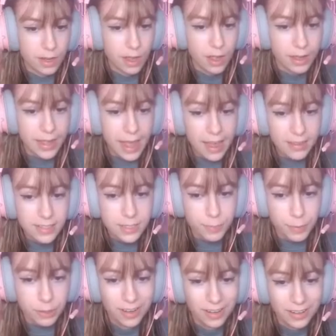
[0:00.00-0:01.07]

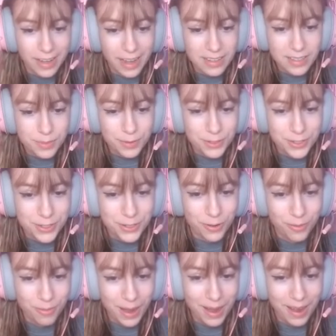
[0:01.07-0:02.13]
Casper
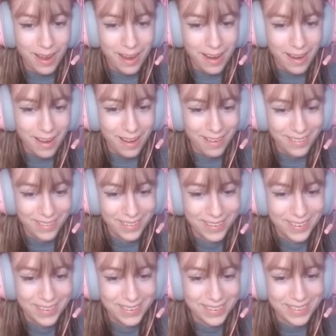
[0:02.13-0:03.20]
stole my hat.
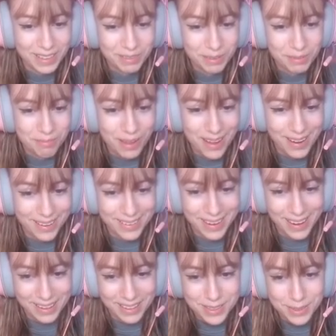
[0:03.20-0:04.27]
Give it back,
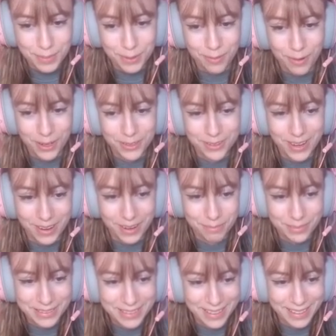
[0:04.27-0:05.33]
Casper. Why you gotta
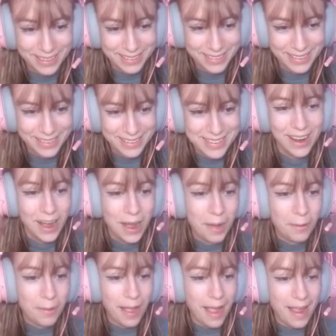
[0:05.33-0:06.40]
be like this?
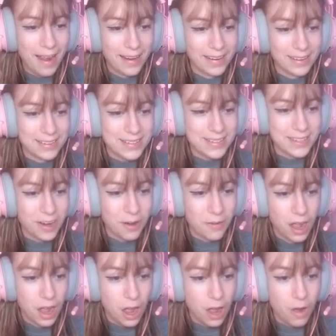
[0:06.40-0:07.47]
Okay,
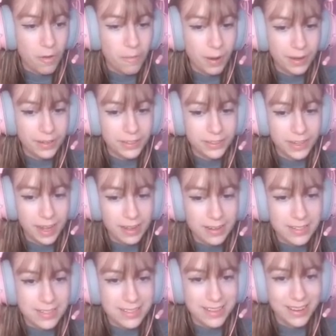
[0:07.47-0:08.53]
so, oh my
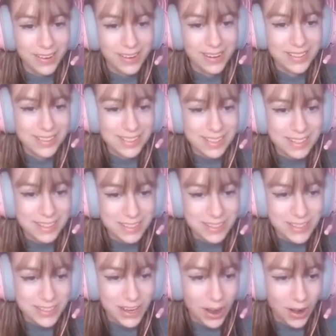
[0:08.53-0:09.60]
goodness, there is
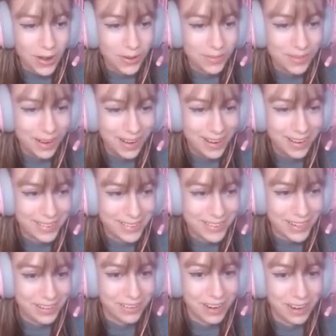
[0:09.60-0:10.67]
so much.
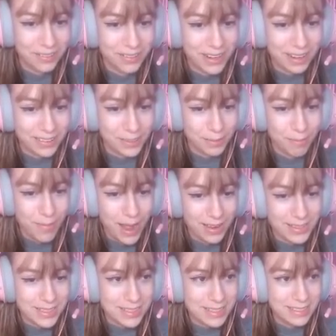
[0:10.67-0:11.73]
Okay, we got the
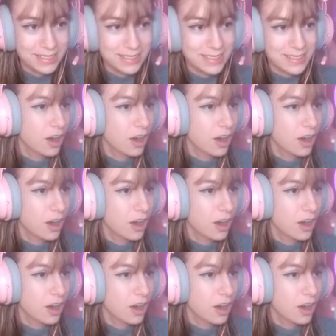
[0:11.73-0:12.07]
maskies.